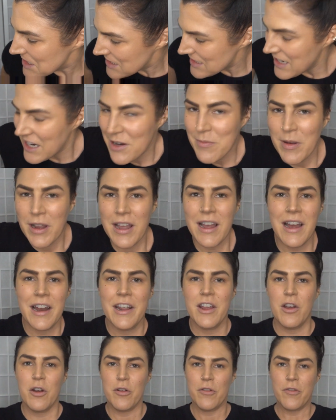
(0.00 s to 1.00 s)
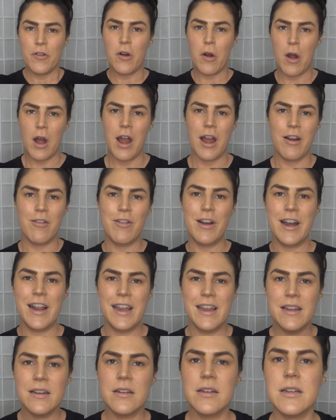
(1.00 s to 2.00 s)
taking my cardio off. All right,
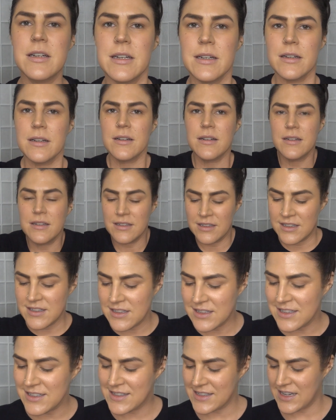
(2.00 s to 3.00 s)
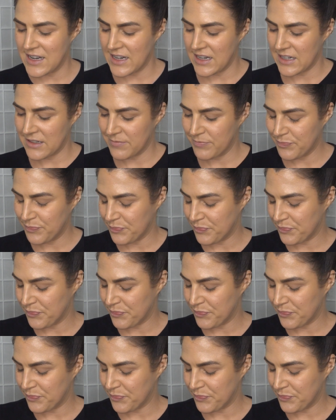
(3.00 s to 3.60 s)
ready? Let's get in.